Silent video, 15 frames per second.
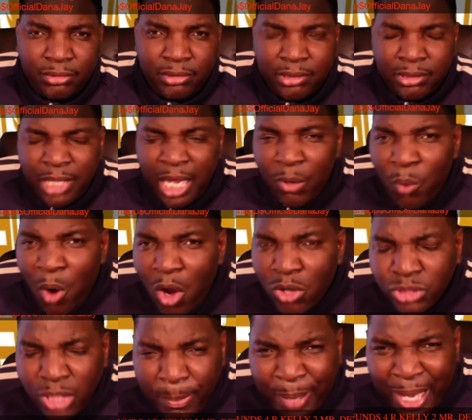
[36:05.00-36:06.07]
Their walls
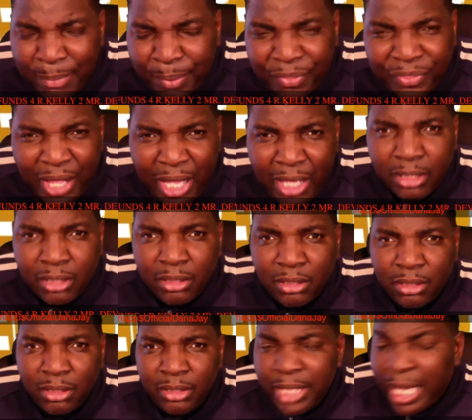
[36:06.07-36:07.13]
are paper thin.
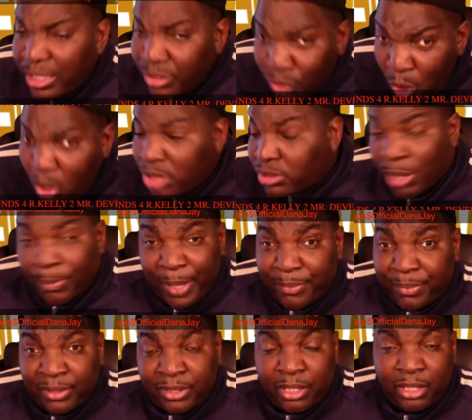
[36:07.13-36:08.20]
Their doors are
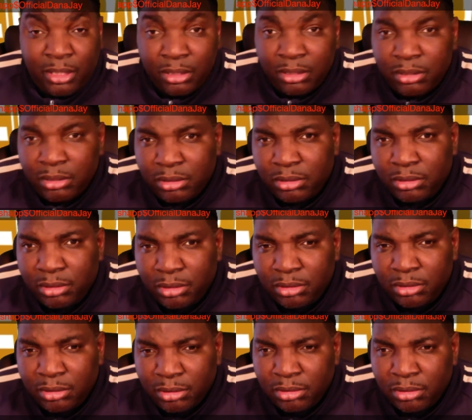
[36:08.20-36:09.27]
paper thin.
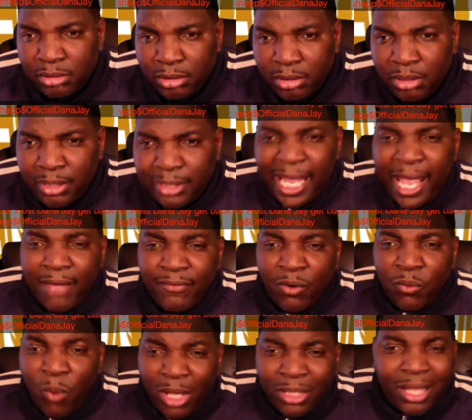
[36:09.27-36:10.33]
They have a
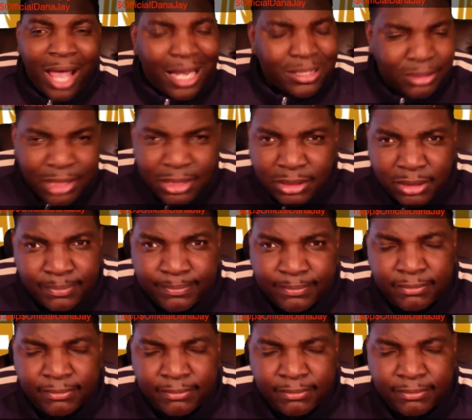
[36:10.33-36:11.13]
one-lock system.